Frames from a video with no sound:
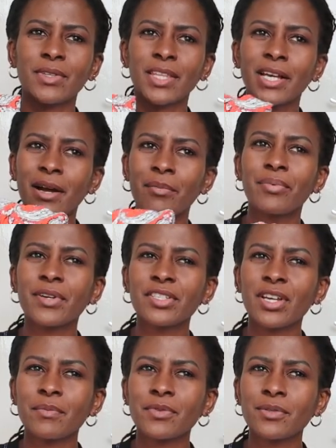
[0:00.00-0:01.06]
with a capri
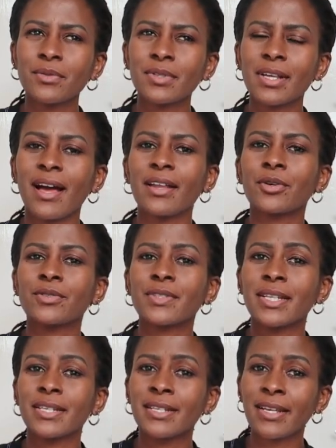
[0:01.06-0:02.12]
jumpsuit and also
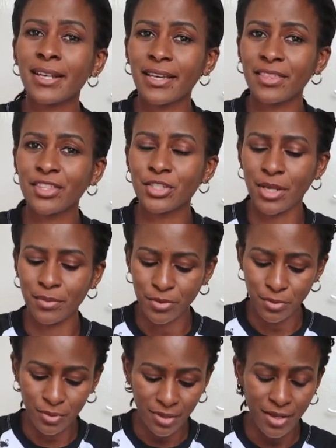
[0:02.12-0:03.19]
a knee-length
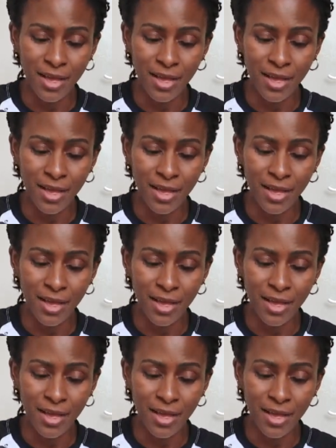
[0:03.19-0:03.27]
jumpsuit.